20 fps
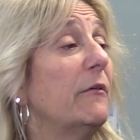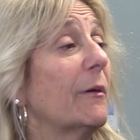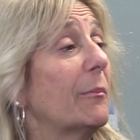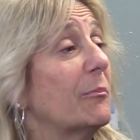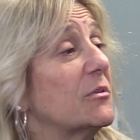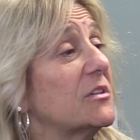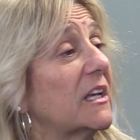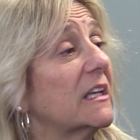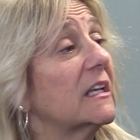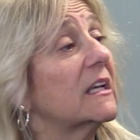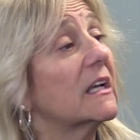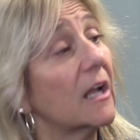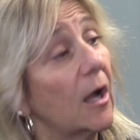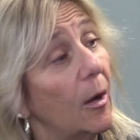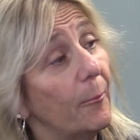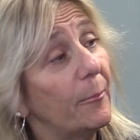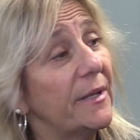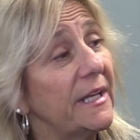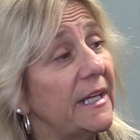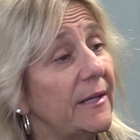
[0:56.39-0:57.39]
represented a
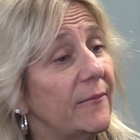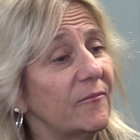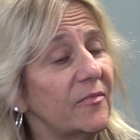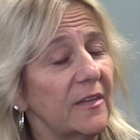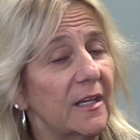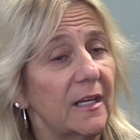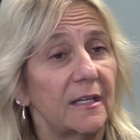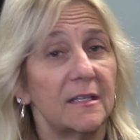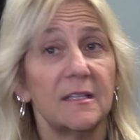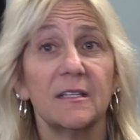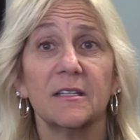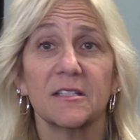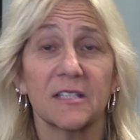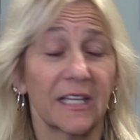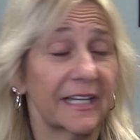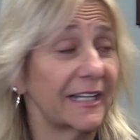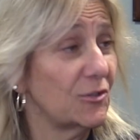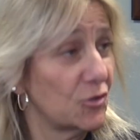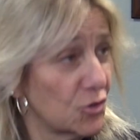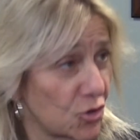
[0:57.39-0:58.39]
company.
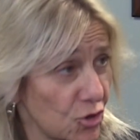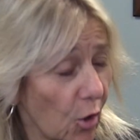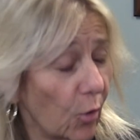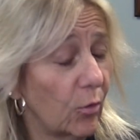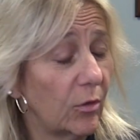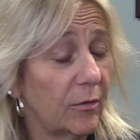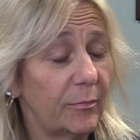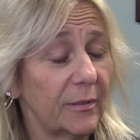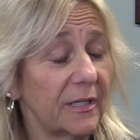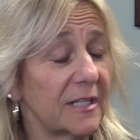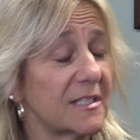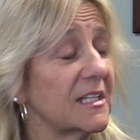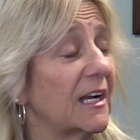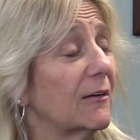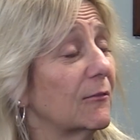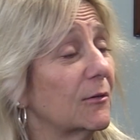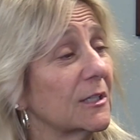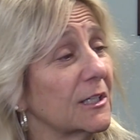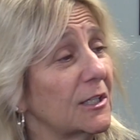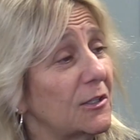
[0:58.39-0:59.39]
It's like a joke, but it's
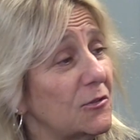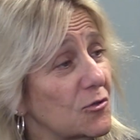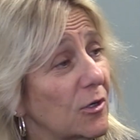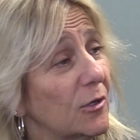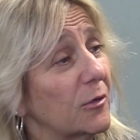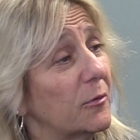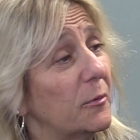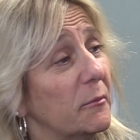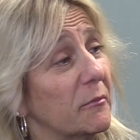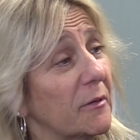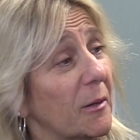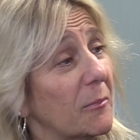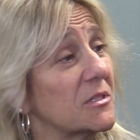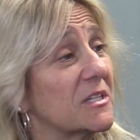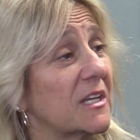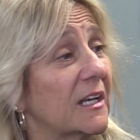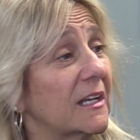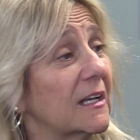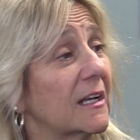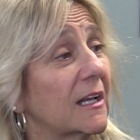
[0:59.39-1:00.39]
not really a joke. We
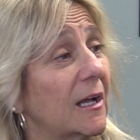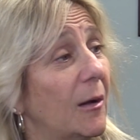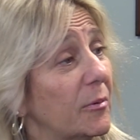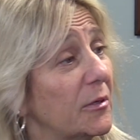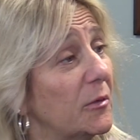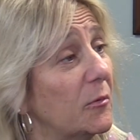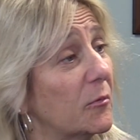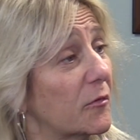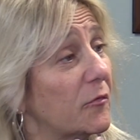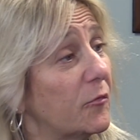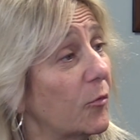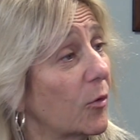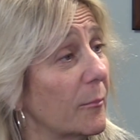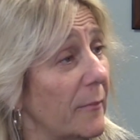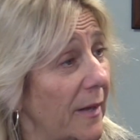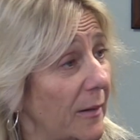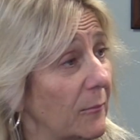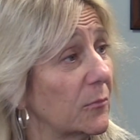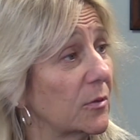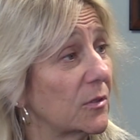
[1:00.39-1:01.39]
represented a company with 4
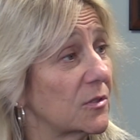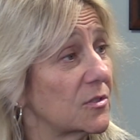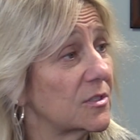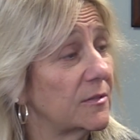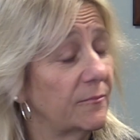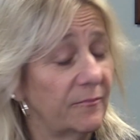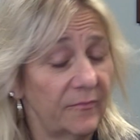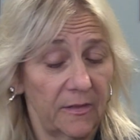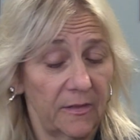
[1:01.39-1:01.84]
members.